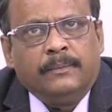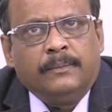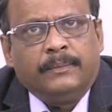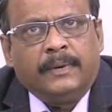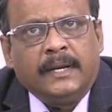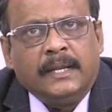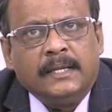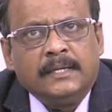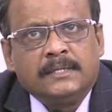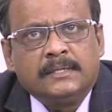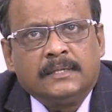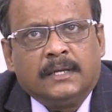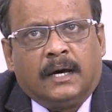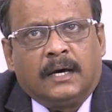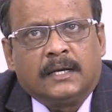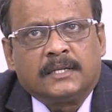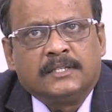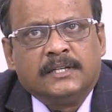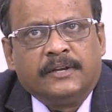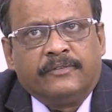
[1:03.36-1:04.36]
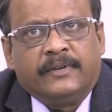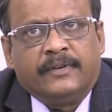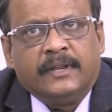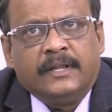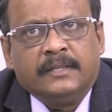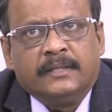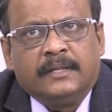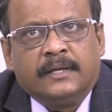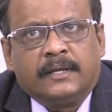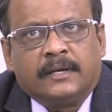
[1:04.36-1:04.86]
companies are
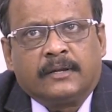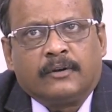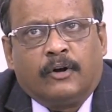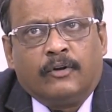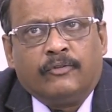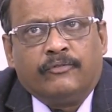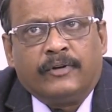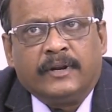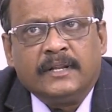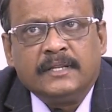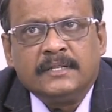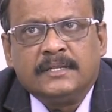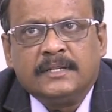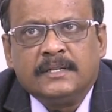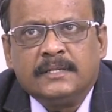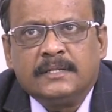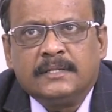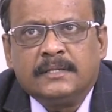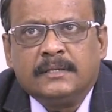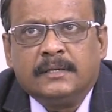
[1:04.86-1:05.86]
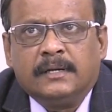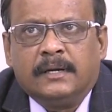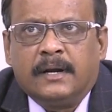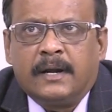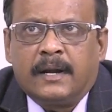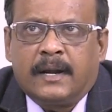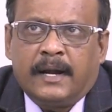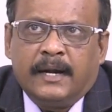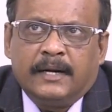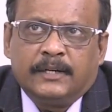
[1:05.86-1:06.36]
shifting their conferences,
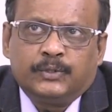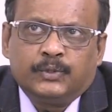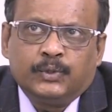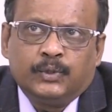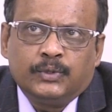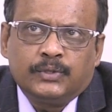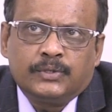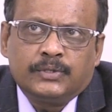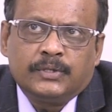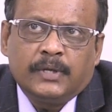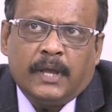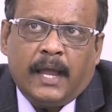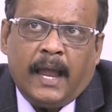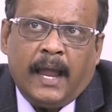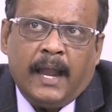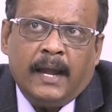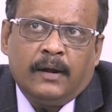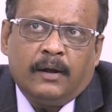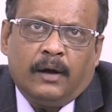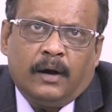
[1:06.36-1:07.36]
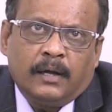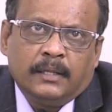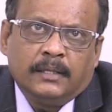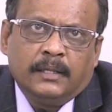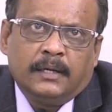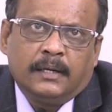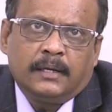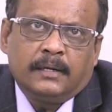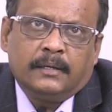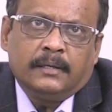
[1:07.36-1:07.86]
trade shows, and
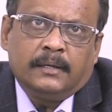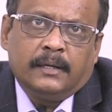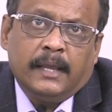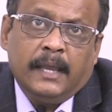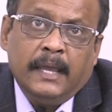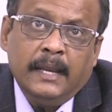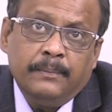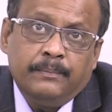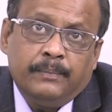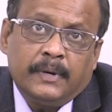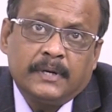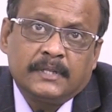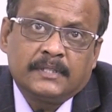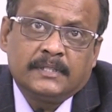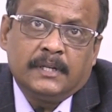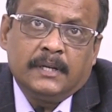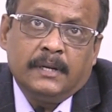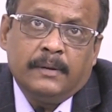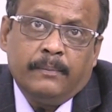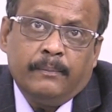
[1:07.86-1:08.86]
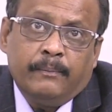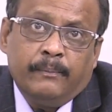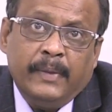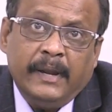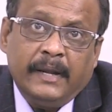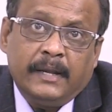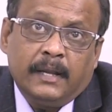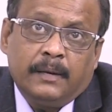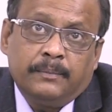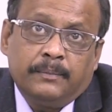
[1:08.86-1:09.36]
other in-person
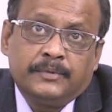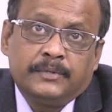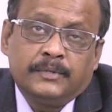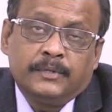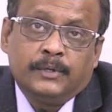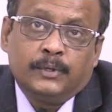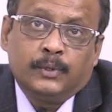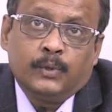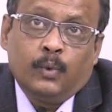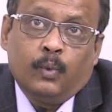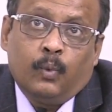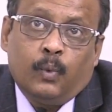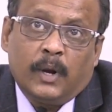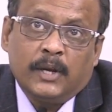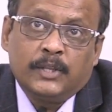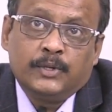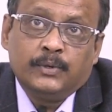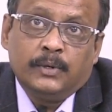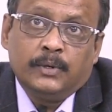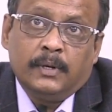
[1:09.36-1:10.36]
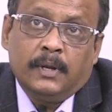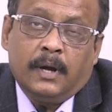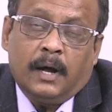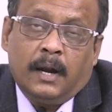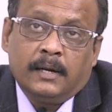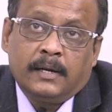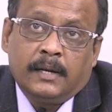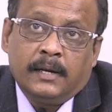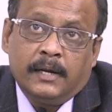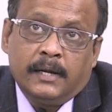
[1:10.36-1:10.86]
meetups to virtual
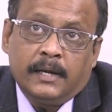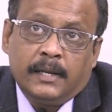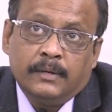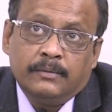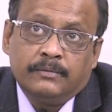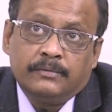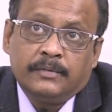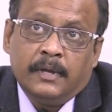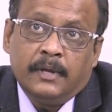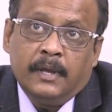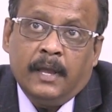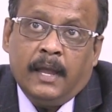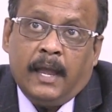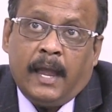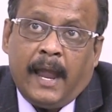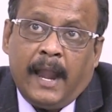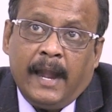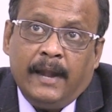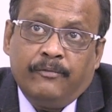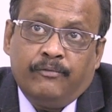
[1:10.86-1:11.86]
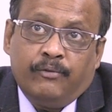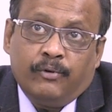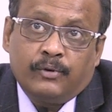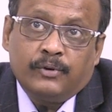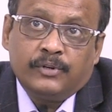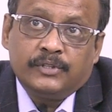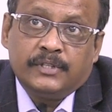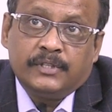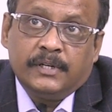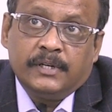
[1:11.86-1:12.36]
alternatives and
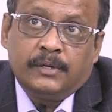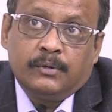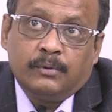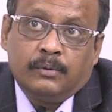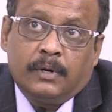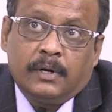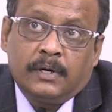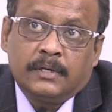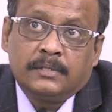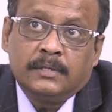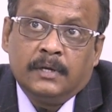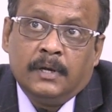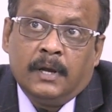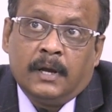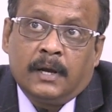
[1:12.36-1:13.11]
focusing towards